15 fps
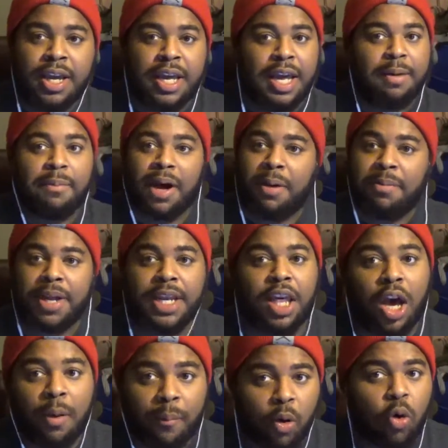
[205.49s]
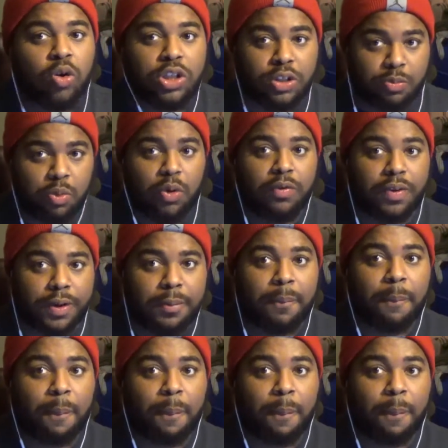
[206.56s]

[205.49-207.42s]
It might be the emoji movie.